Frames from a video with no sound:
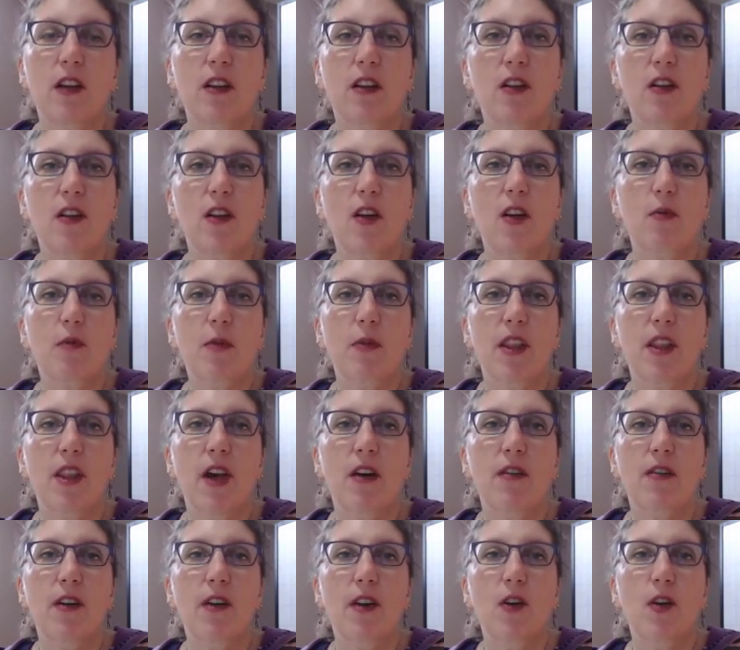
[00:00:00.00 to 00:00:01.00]
get stuck
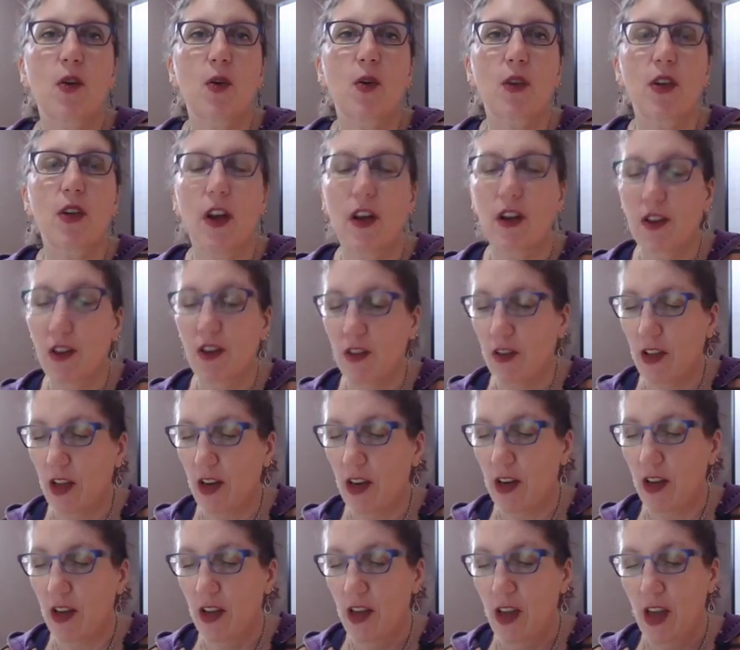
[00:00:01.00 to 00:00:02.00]
by that Velcro that I
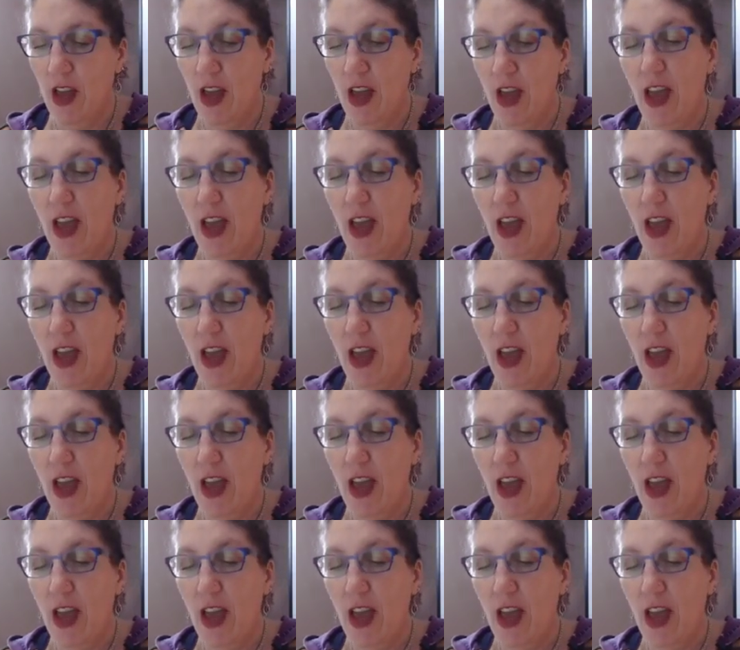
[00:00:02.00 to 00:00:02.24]
just said.